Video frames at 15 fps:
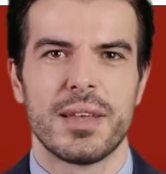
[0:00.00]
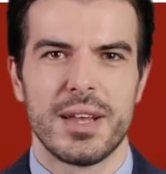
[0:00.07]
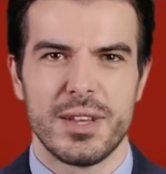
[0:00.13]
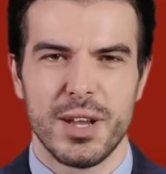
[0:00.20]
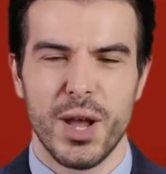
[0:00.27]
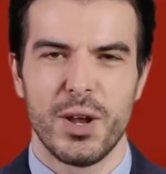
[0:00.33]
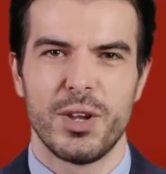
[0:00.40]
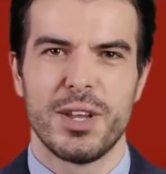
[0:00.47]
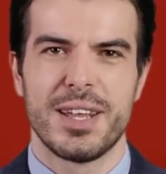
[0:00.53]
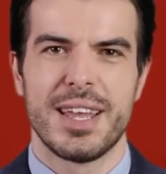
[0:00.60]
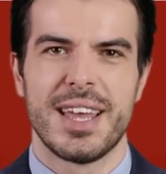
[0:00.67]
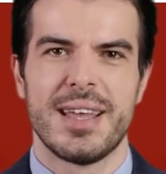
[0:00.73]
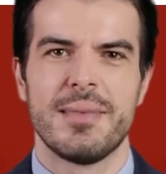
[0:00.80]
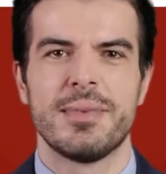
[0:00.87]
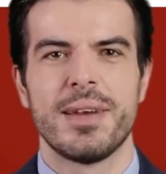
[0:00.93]
is unearned
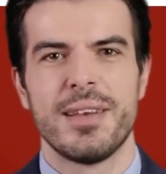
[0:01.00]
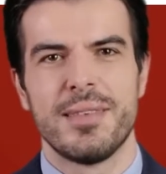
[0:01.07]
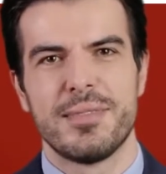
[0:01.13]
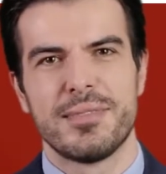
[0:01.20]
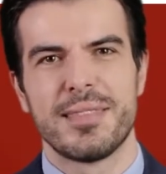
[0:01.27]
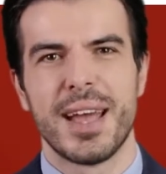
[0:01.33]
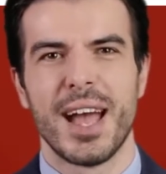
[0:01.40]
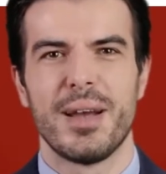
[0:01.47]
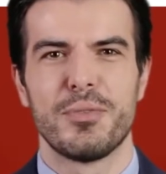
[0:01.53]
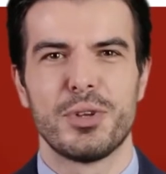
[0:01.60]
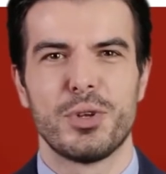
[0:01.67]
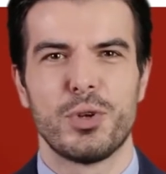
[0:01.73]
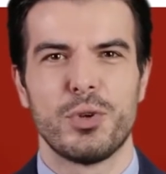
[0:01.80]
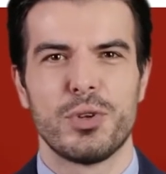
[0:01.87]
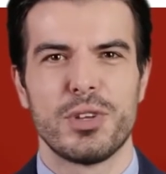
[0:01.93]
income and
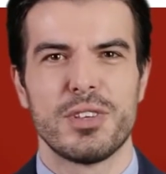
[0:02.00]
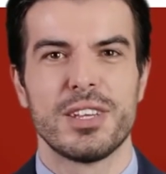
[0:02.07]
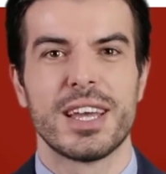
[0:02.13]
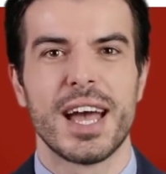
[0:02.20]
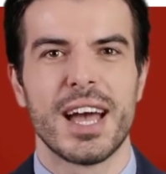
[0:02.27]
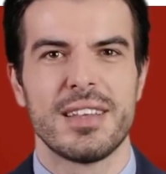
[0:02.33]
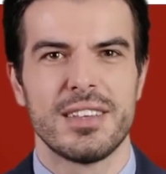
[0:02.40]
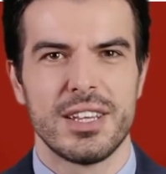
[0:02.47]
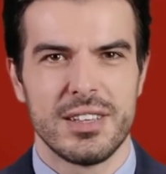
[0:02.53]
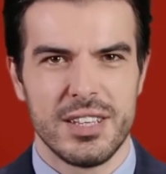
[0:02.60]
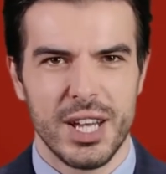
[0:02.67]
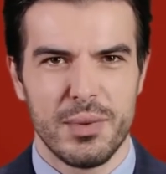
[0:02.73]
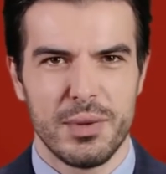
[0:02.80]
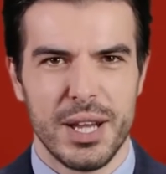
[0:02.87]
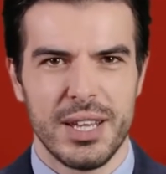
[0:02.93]
reduces the
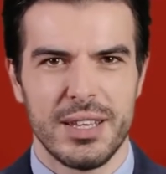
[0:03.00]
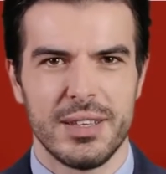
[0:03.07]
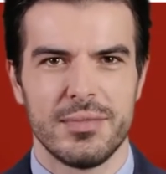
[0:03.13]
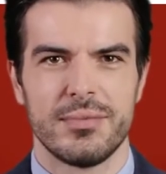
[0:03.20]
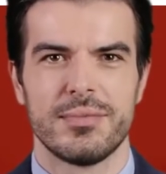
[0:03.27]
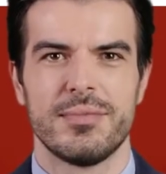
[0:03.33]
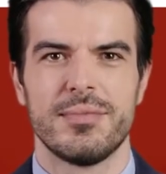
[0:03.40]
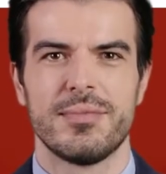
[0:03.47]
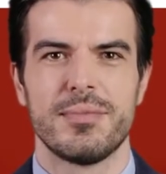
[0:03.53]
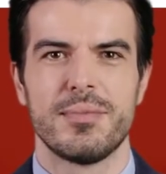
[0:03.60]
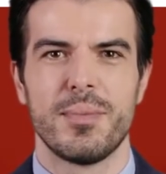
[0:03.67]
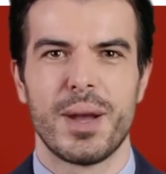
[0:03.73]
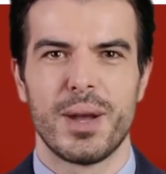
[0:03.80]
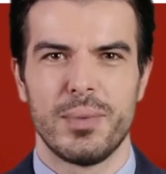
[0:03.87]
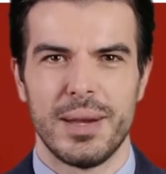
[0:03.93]
SSI payment.
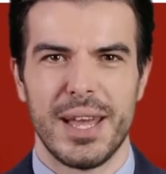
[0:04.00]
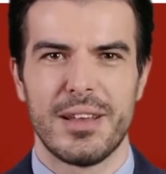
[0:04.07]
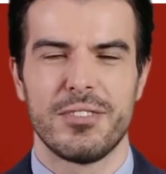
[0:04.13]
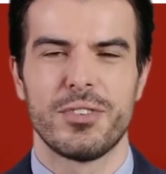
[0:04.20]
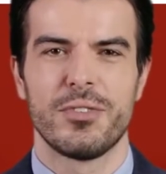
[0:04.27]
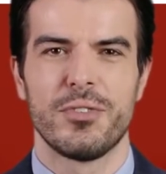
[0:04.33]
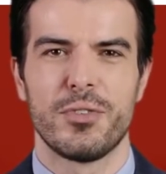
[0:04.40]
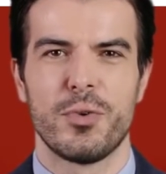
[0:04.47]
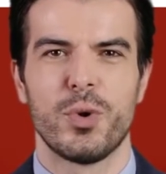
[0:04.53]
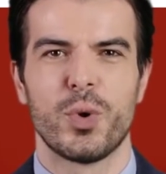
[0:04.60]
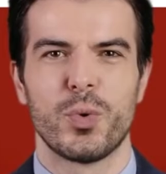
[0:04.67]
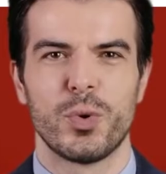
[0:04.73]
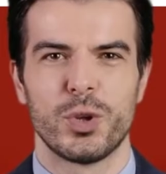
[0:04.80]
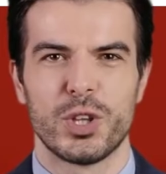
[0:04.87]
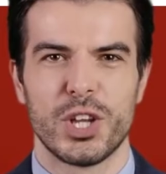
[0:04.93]
Money paid for food
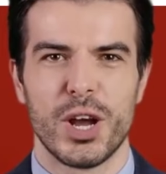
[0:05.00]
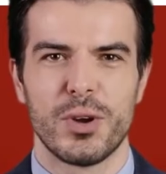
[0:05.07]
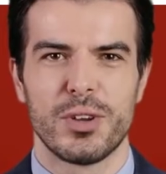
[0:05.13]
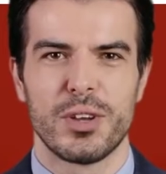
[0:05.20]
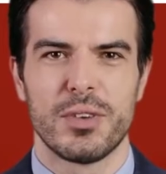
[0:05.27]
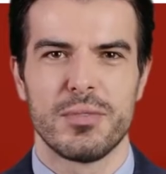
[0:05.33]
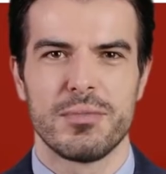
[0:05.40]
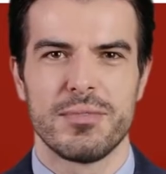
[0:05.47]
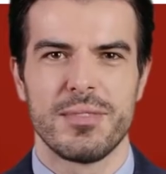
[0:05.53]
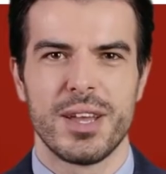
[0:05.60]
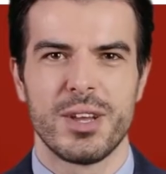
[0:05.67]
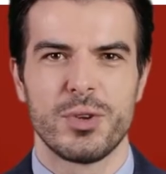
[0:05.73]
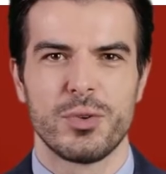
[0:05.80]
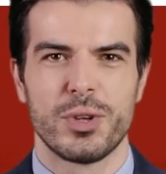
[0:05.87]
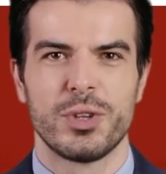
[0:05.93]
or shelter
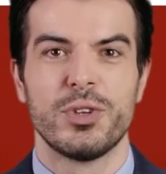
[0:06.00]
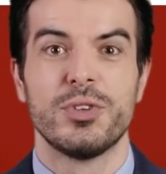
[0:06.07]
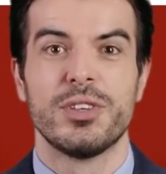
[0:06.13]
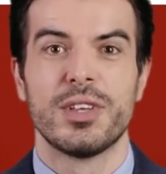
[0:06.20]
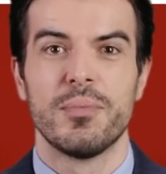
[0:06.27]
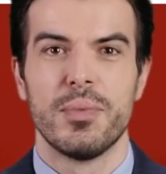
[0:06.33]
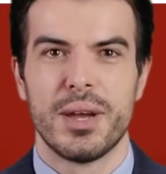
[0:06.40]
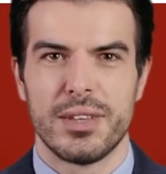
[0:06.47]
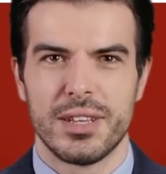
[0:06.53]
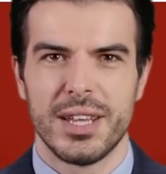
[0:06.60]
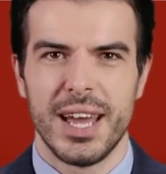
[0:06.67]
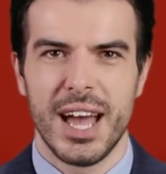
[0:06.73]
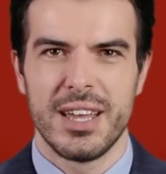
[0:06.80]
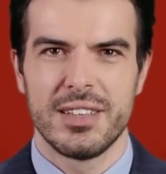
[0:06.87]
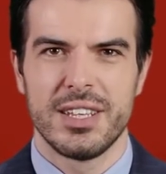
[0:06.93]
does reduce the
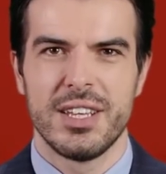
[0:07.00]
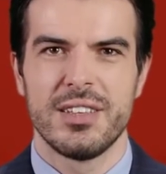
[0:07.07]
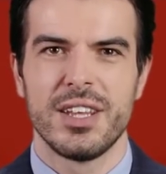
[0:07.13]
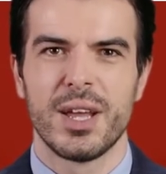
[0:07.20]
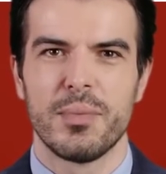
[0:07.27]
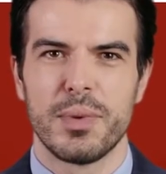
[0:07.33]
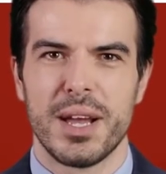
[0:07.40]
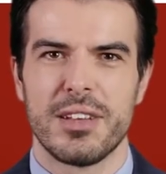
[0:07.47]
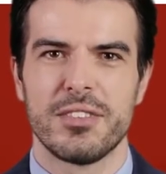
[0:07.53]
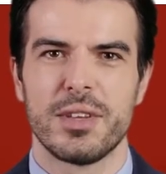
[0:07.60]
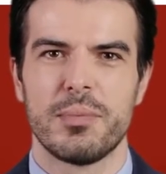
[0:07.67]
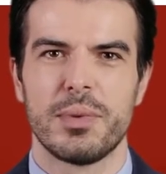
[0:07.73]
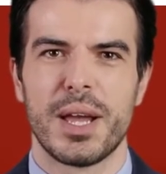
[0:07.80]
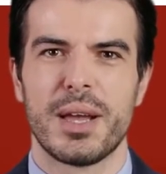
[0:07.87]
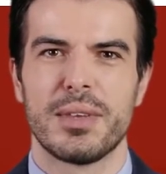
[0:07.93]
monthly SSI
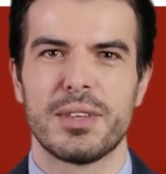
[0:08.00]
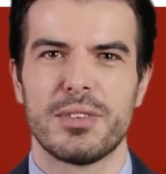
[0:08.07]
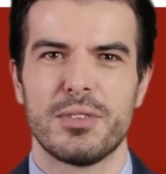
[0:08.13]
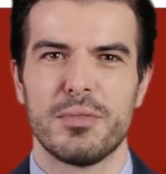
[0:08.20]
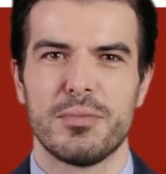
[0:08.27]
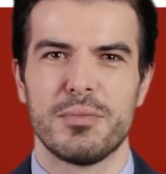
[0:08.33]
benefit payments.